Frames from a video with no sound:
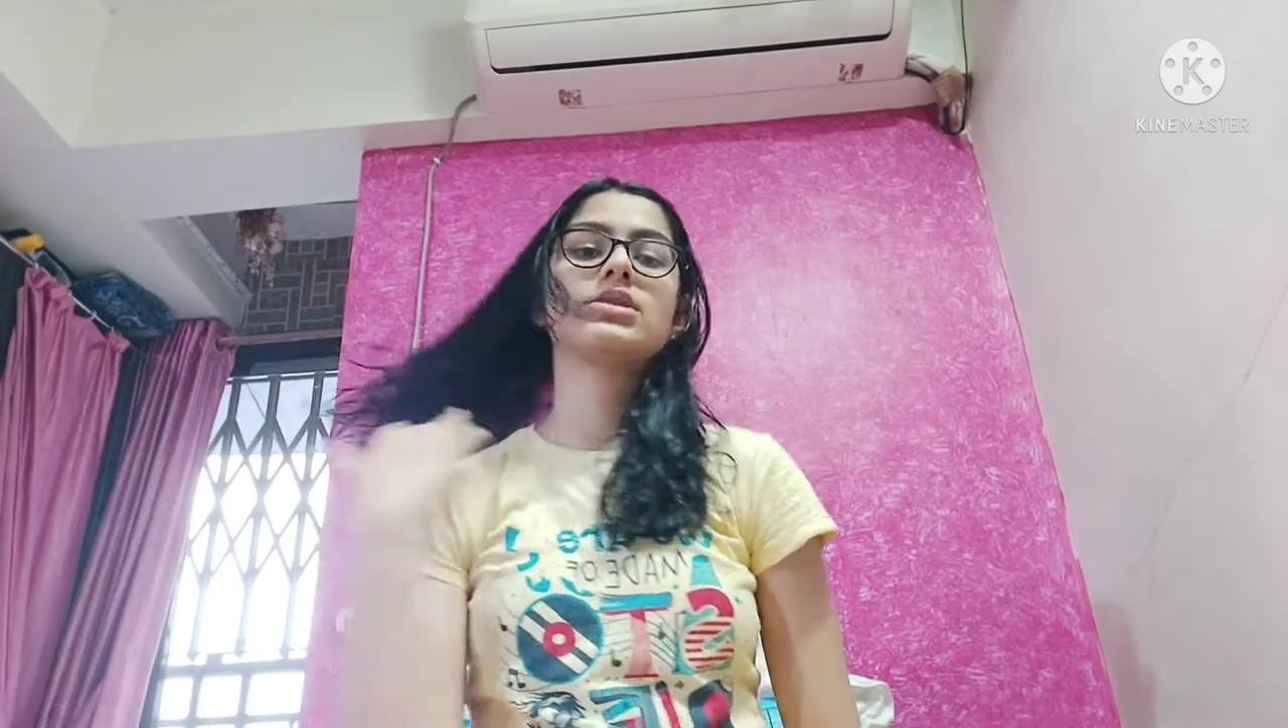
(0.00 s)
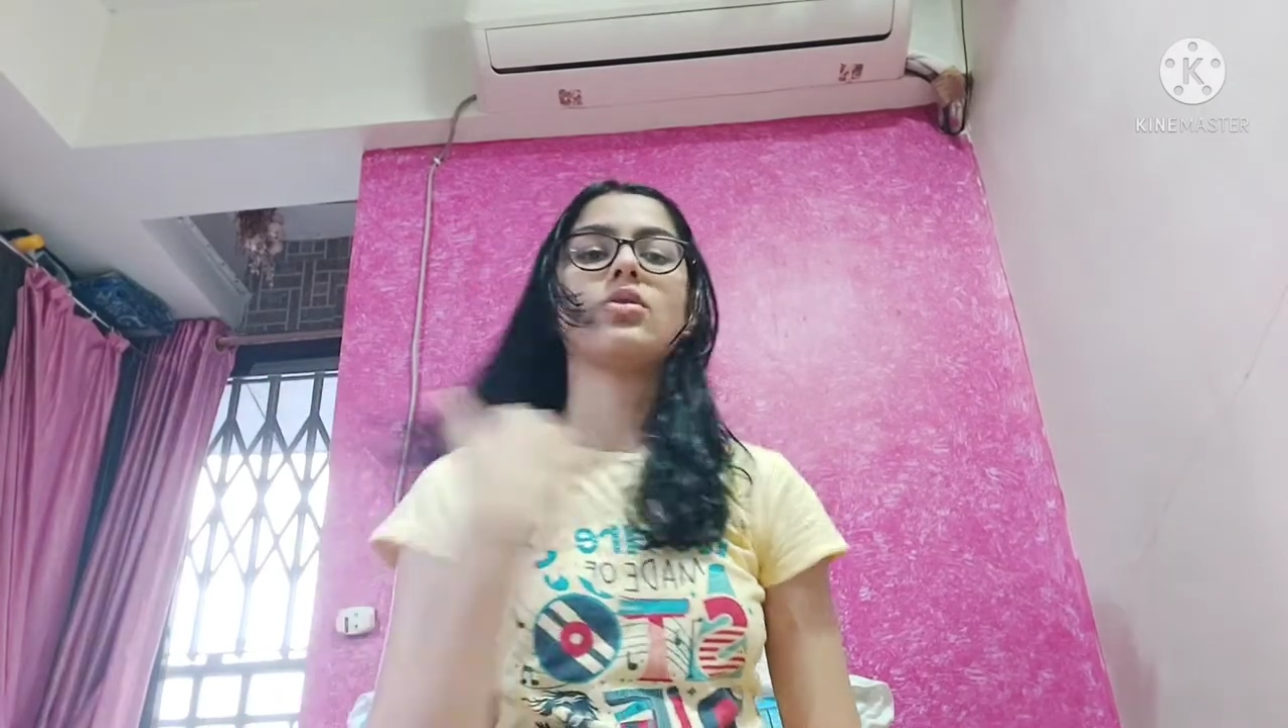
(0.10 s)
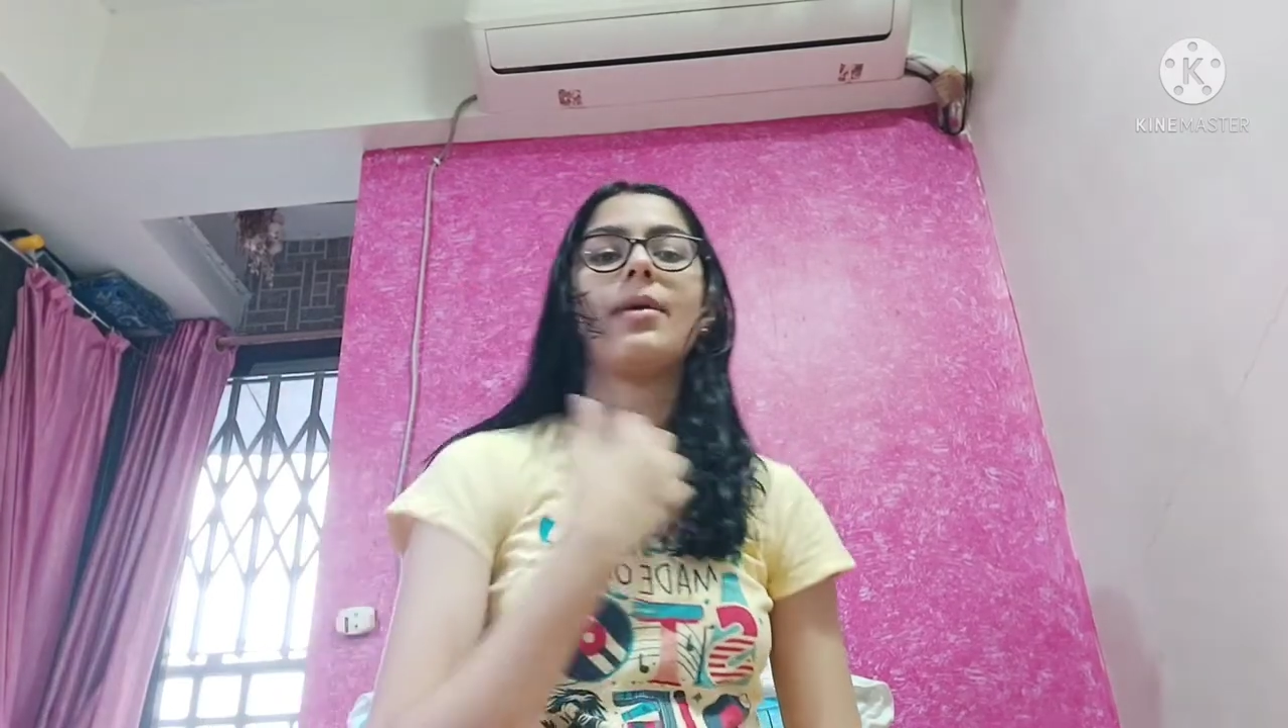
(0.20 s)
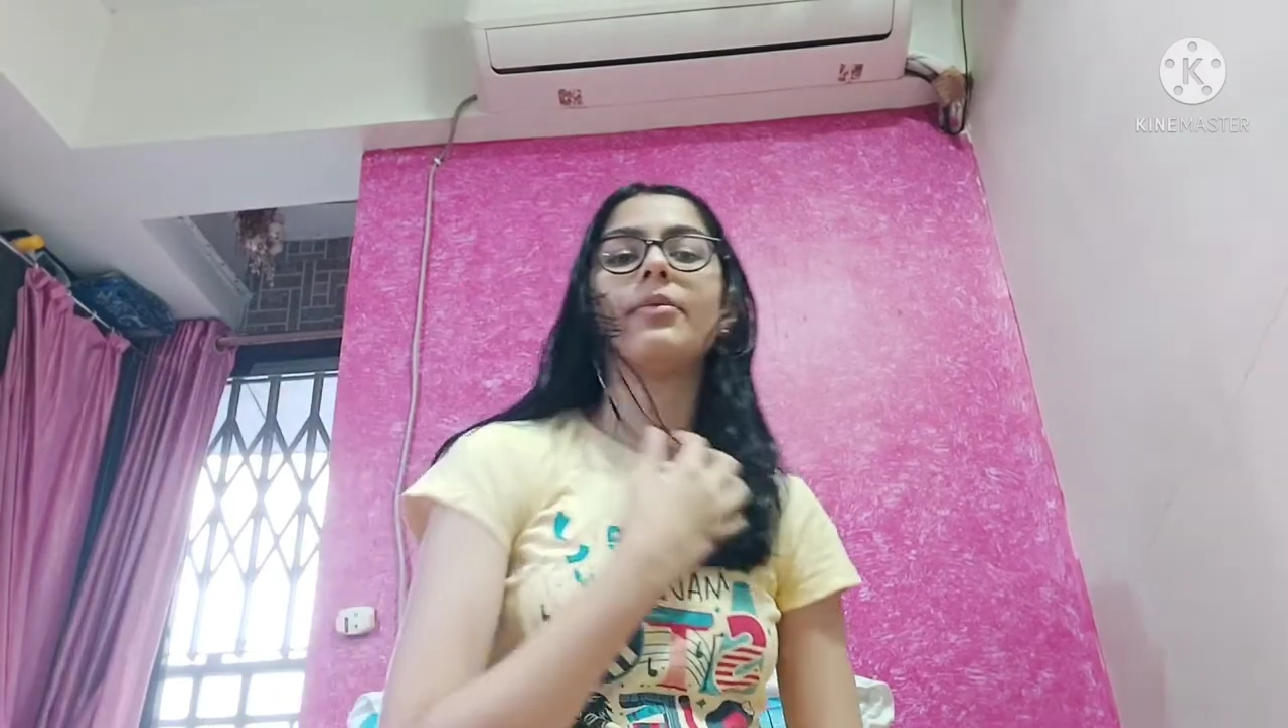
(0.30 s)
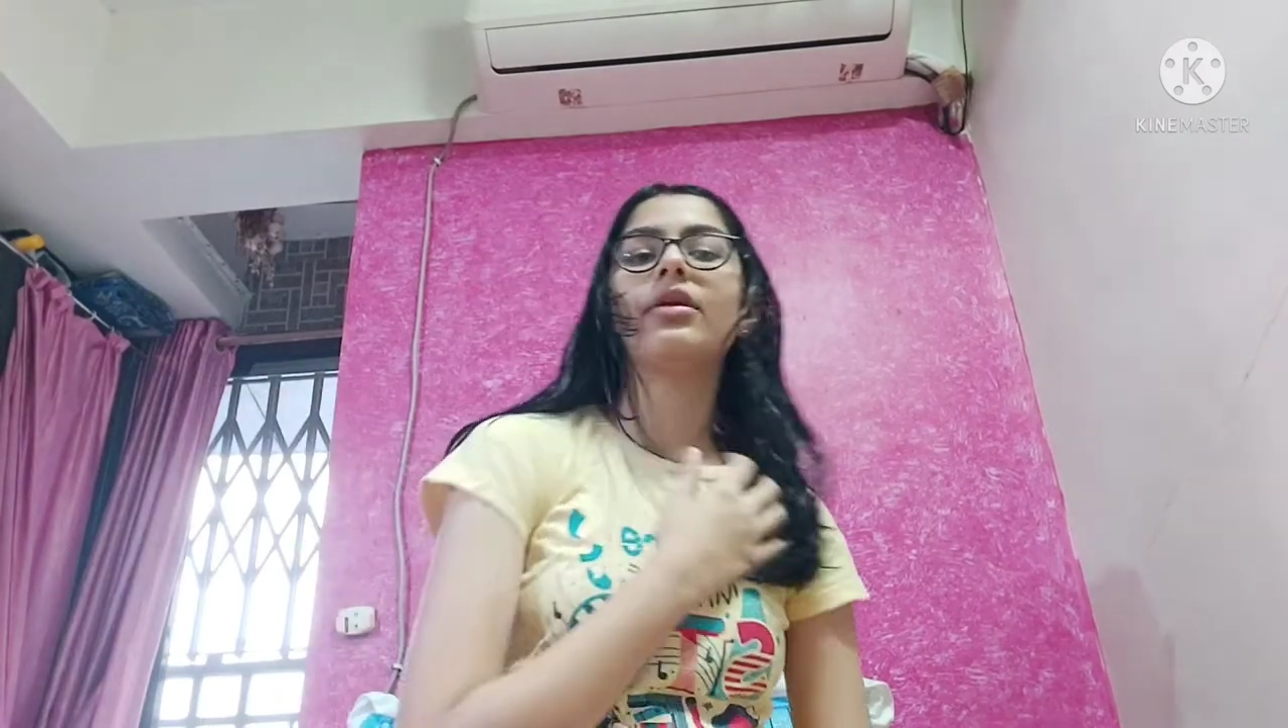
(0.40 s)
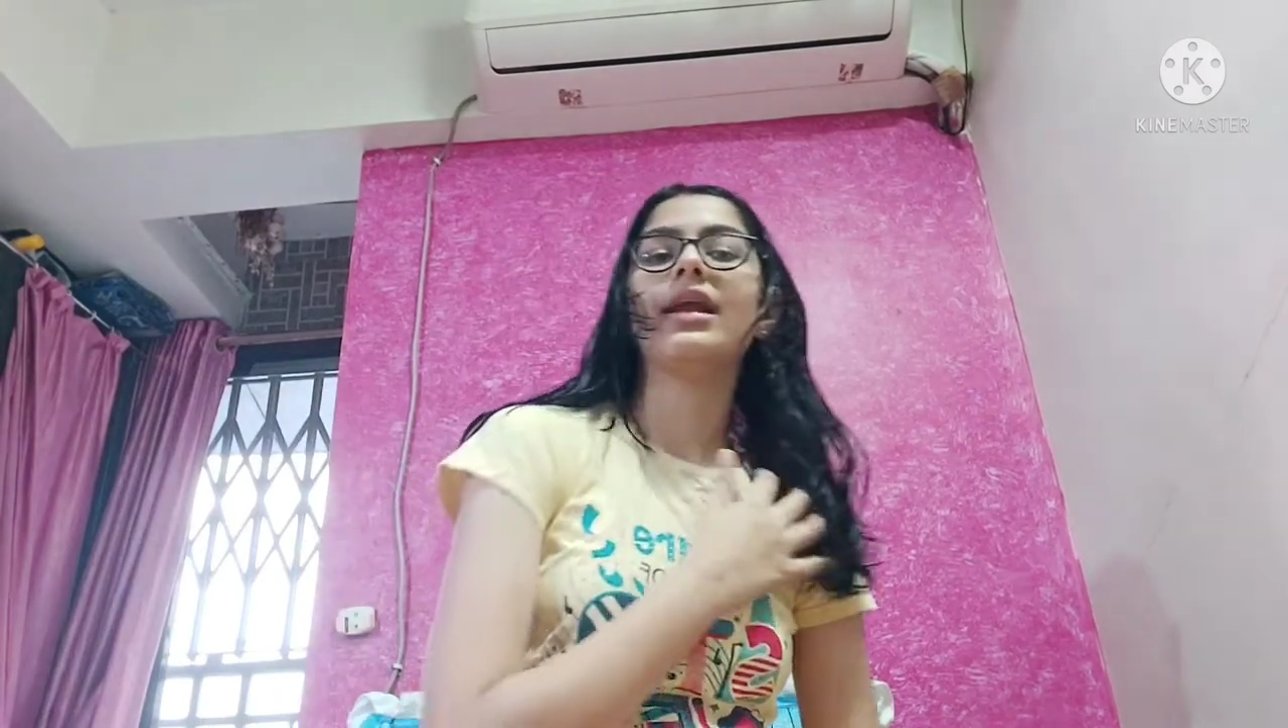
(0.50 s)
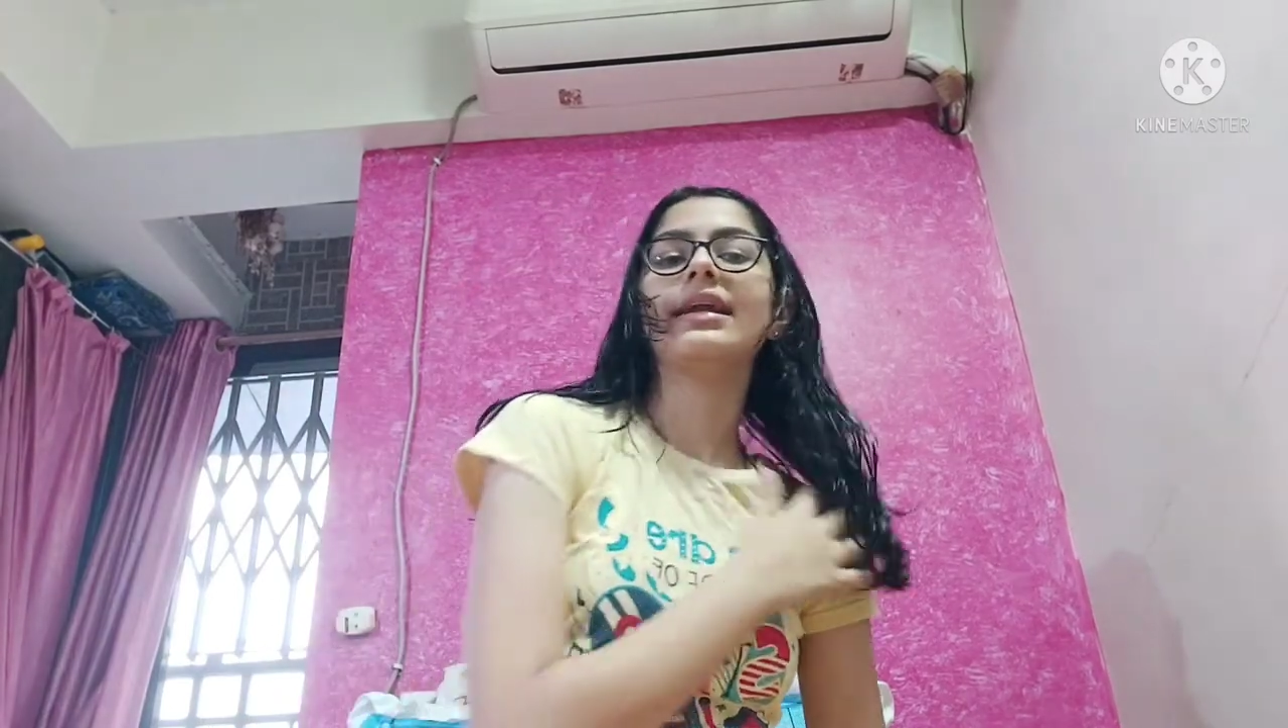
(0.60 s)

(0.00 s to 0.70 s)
so I'm gonna